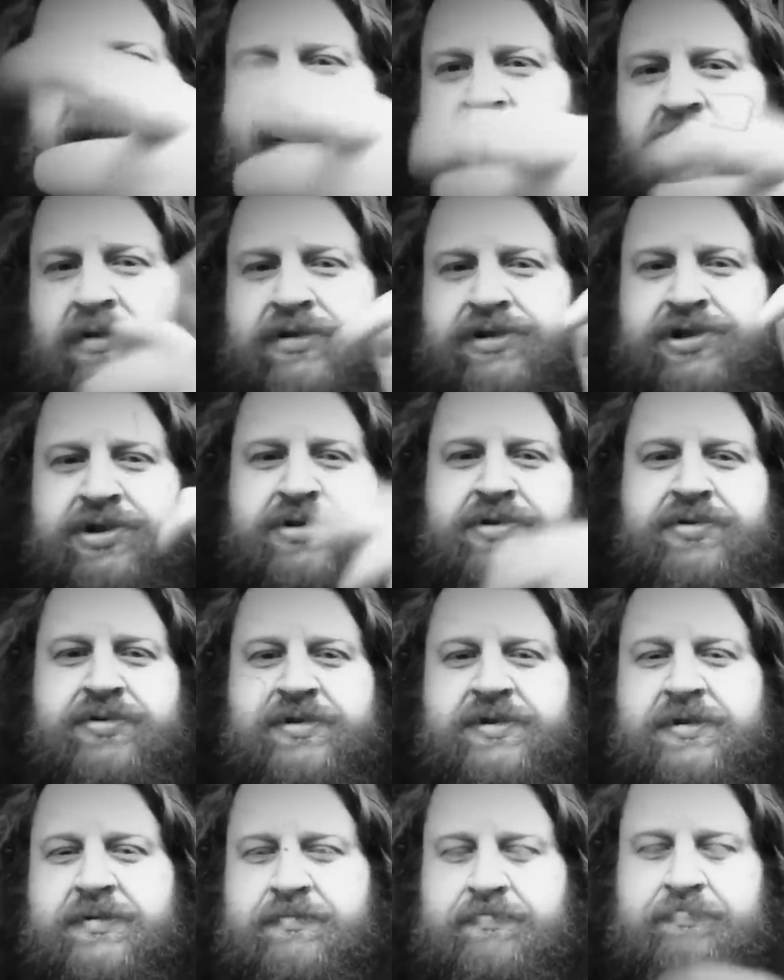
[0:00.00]
little
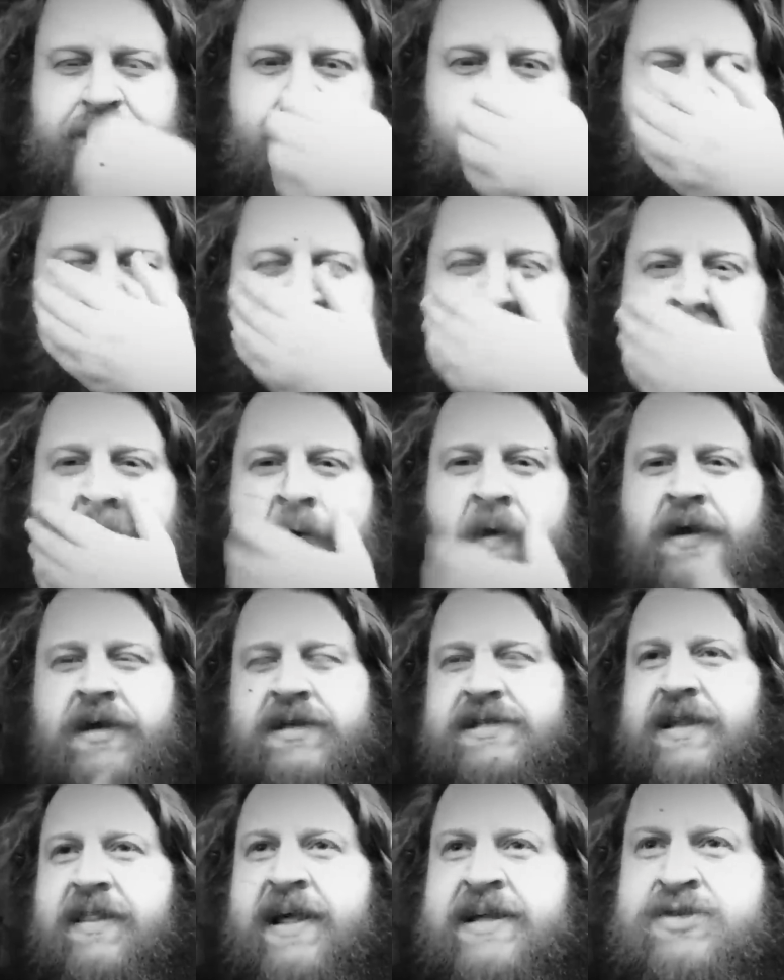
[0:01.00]
dude.
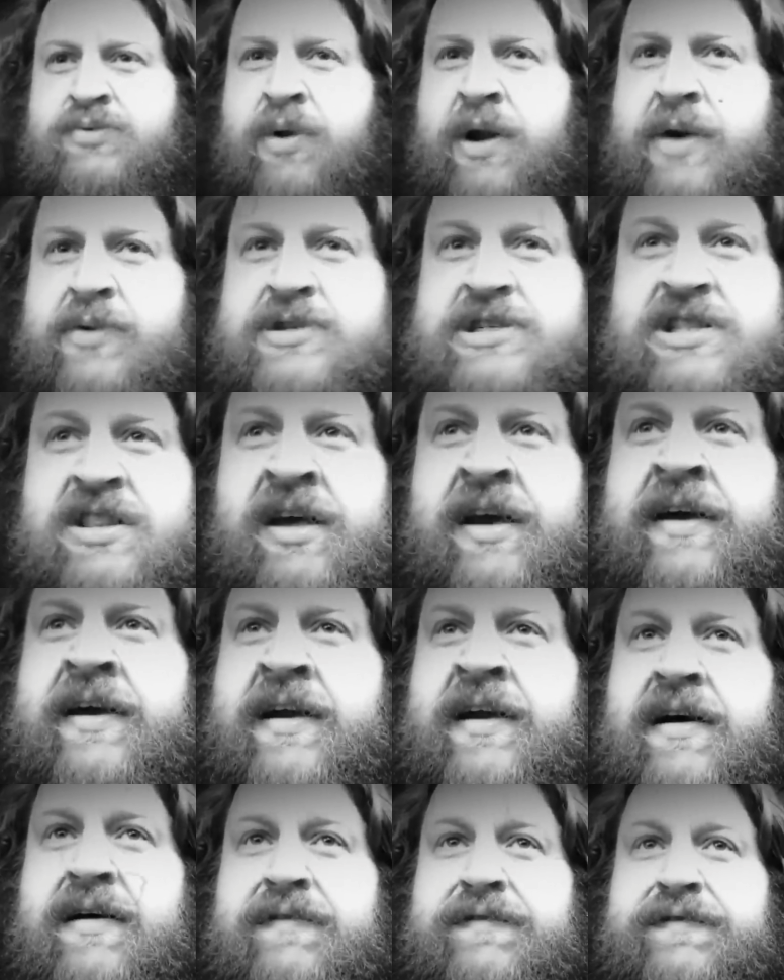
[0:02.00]
See, that's what I was thinking
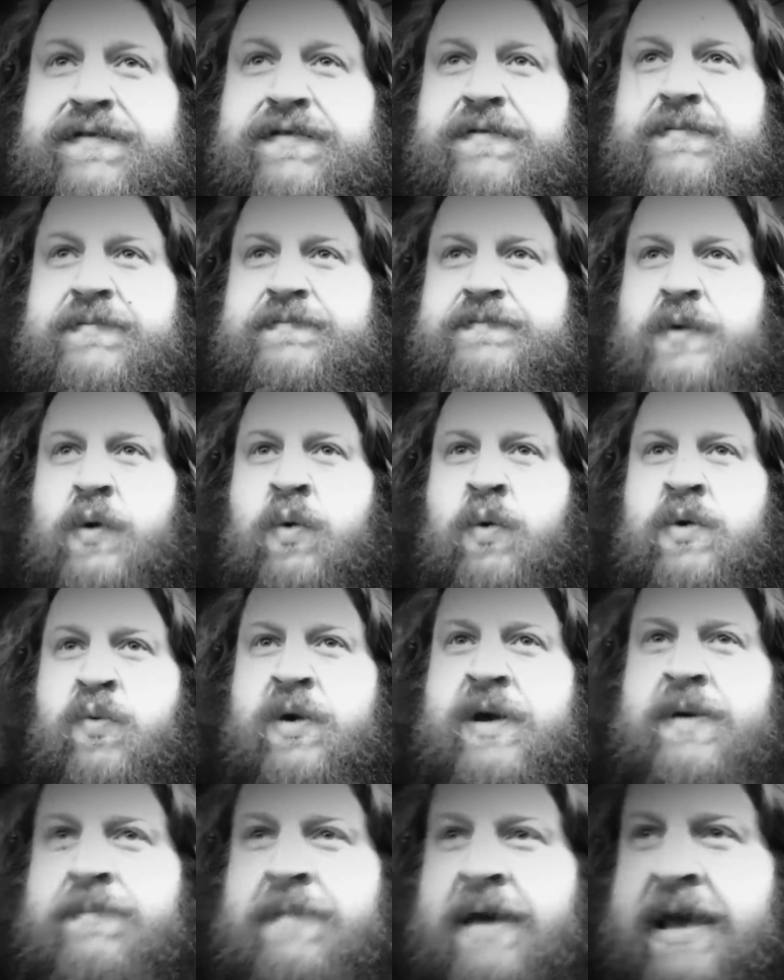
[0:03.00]
of when
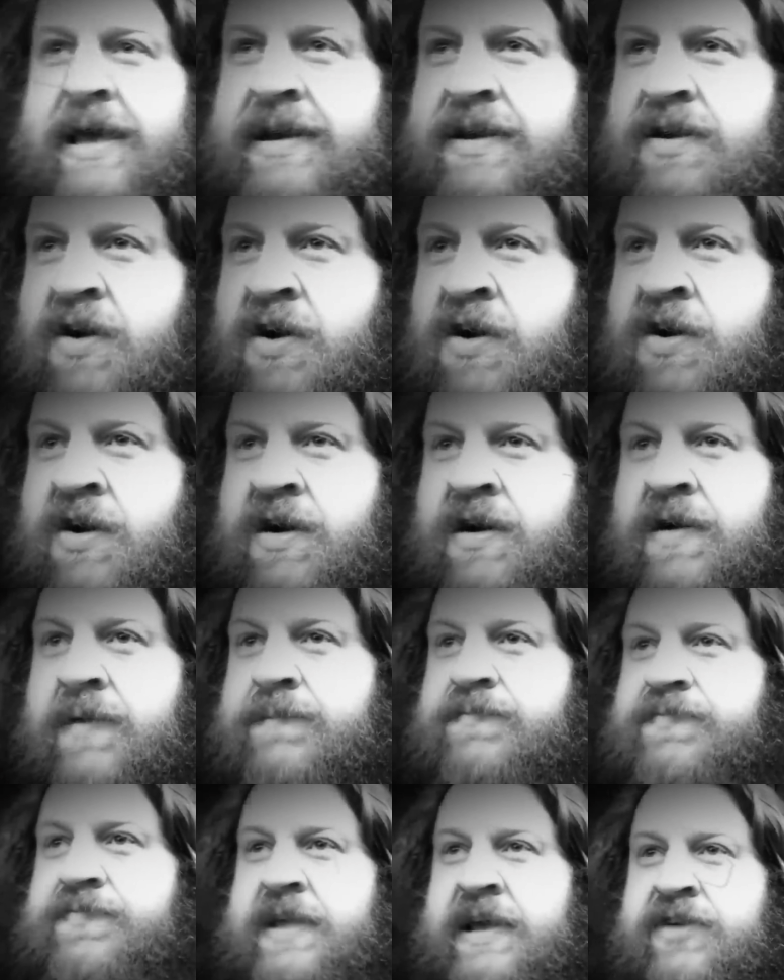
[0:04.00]
we made our
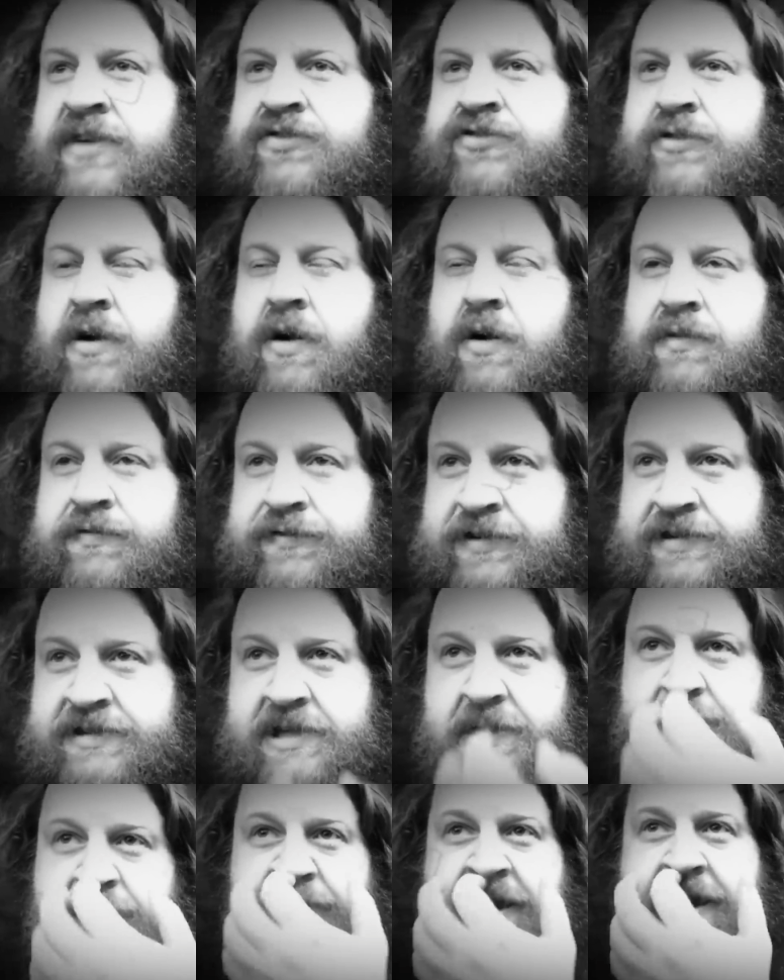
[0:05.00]
intro for
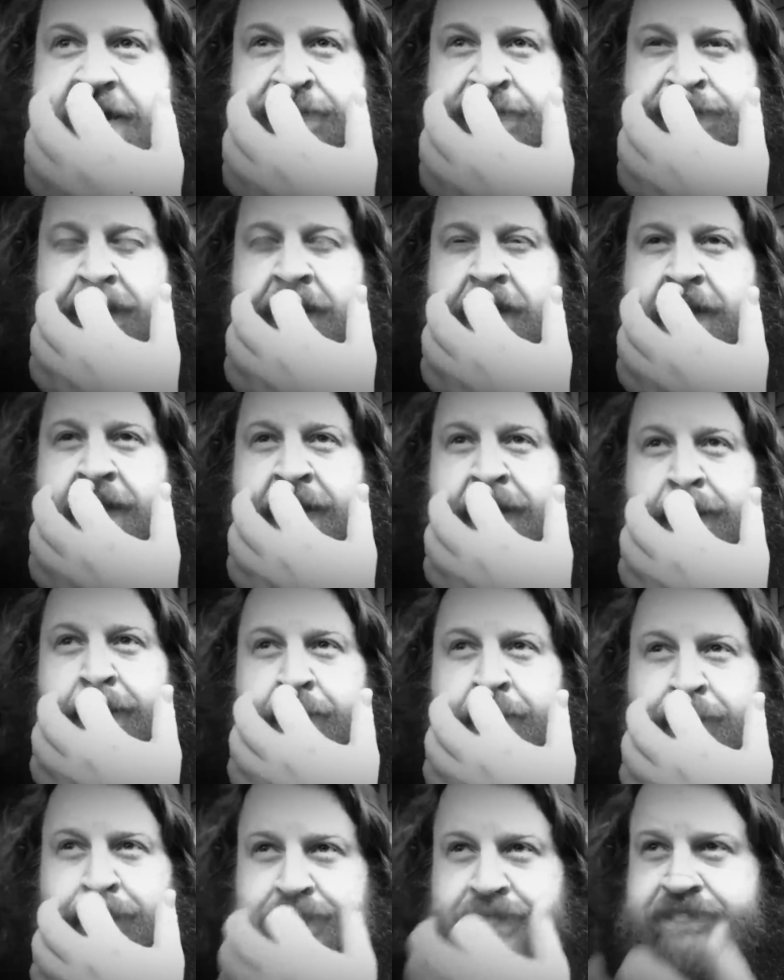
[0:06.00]
Deep Fat Fried.
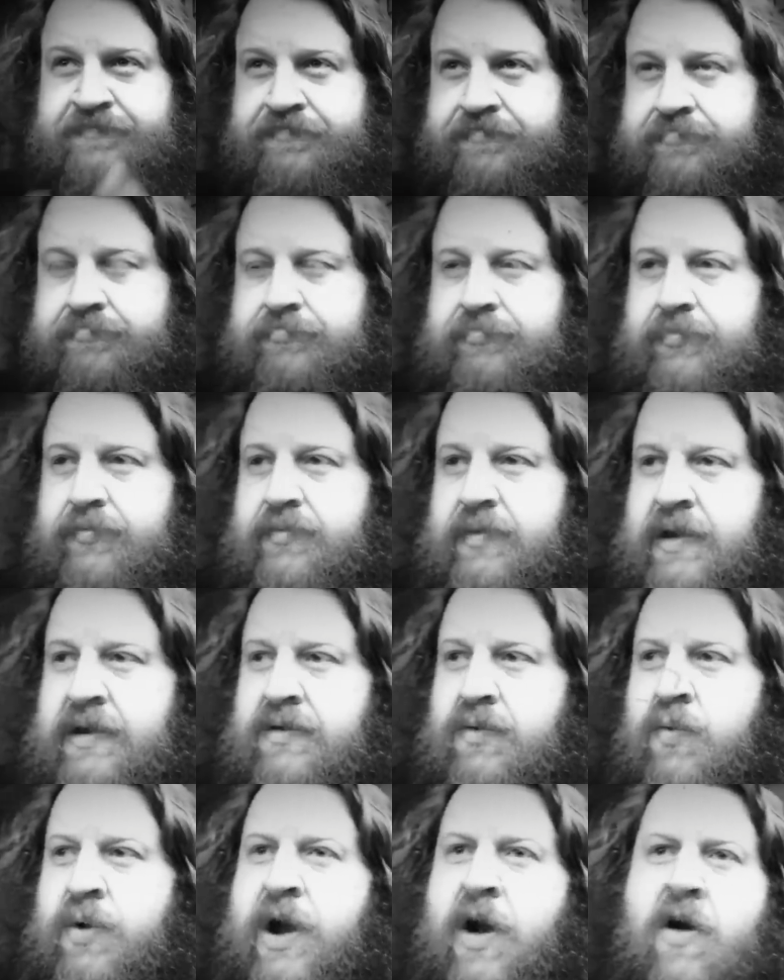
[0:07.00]

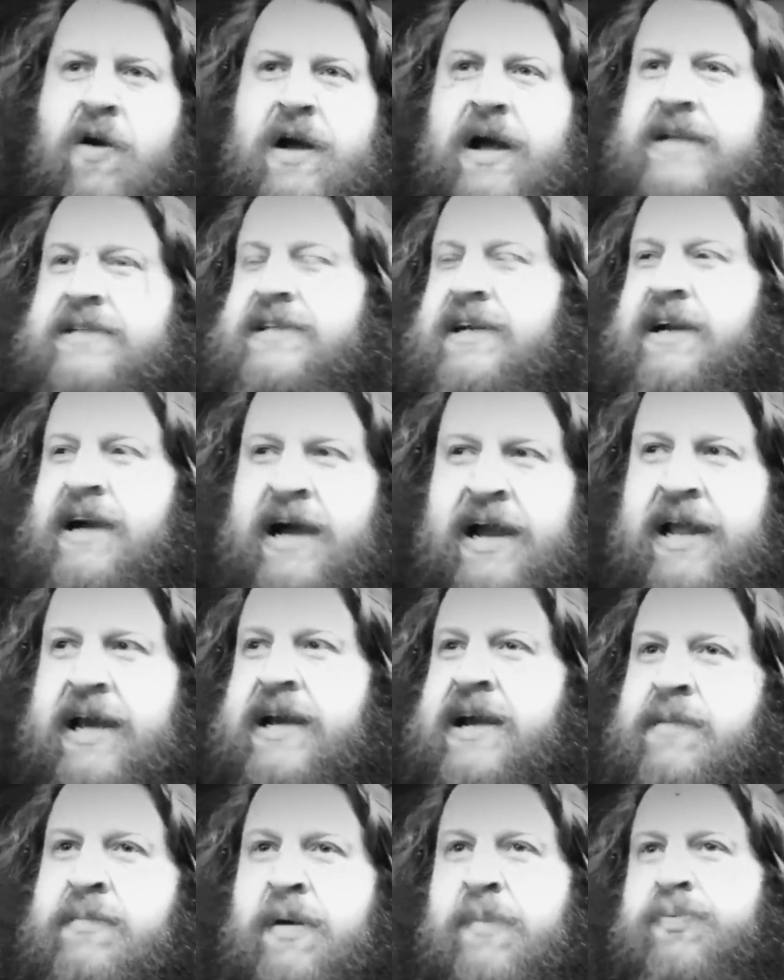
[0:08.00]
We all got to kind of
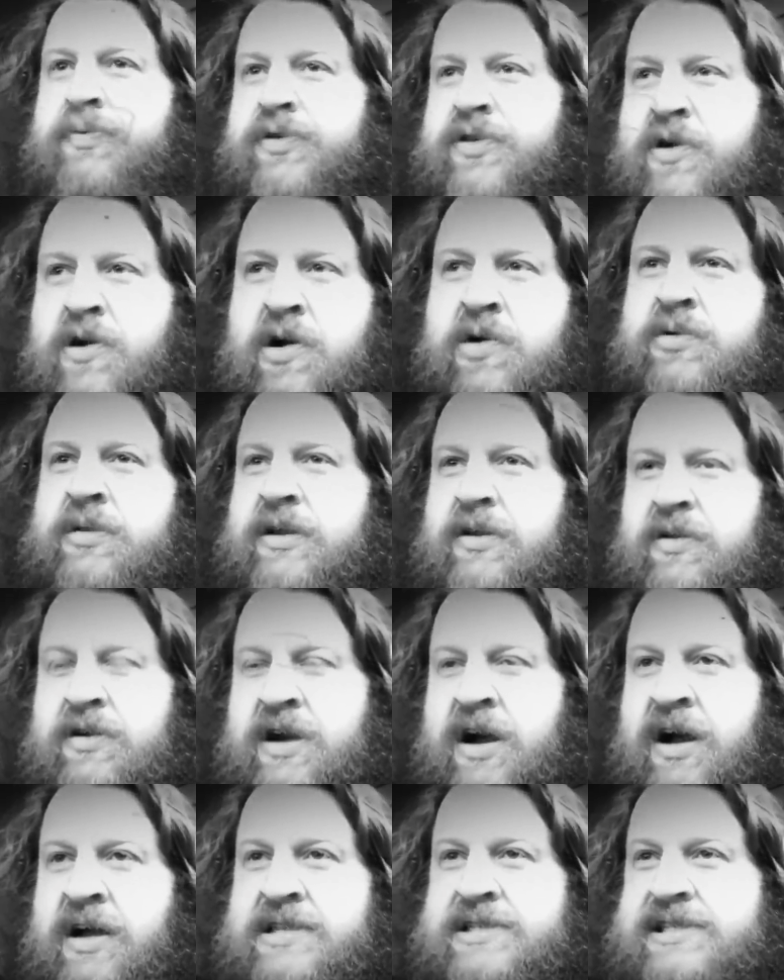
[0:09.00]
come up with our own little
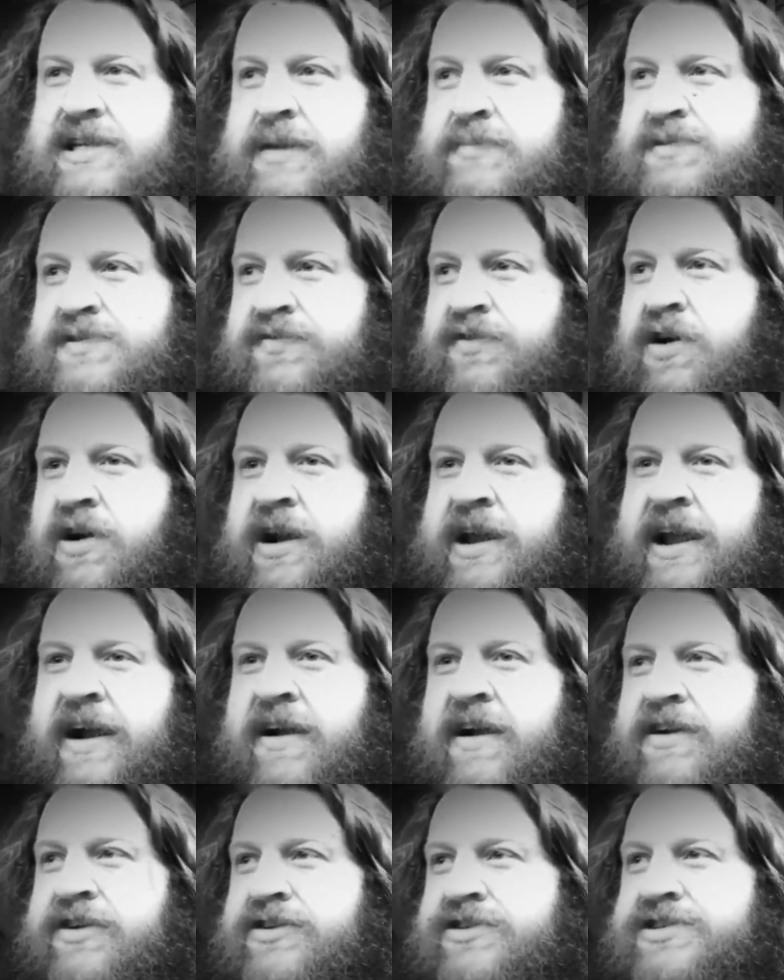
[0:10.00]
concepts for our
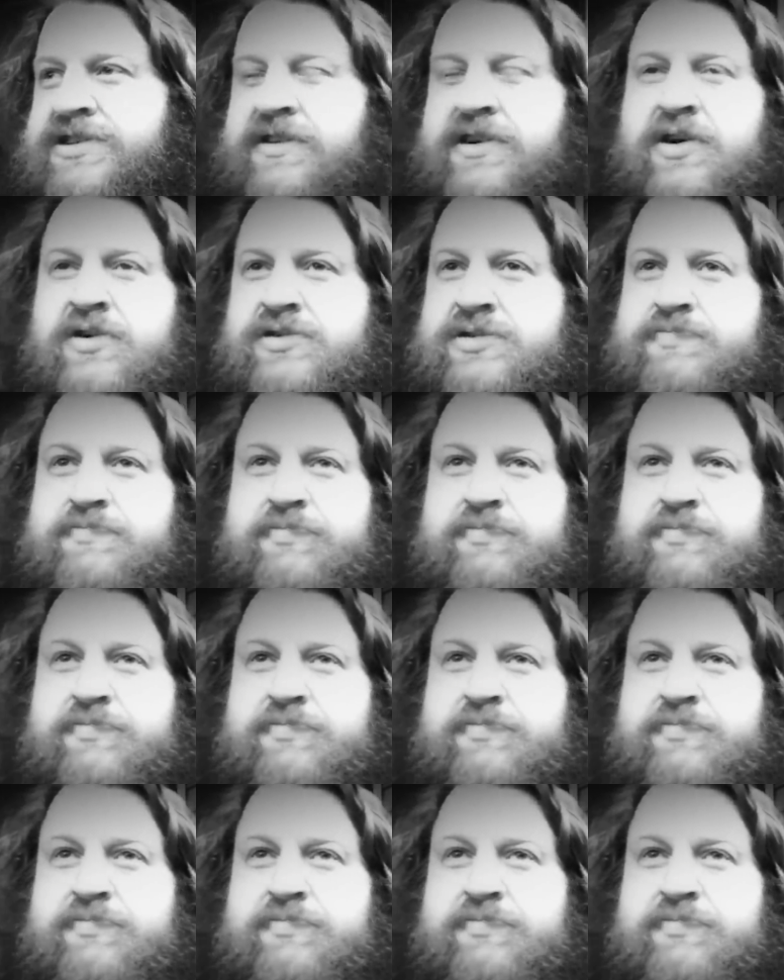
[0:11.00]
characters, and of course,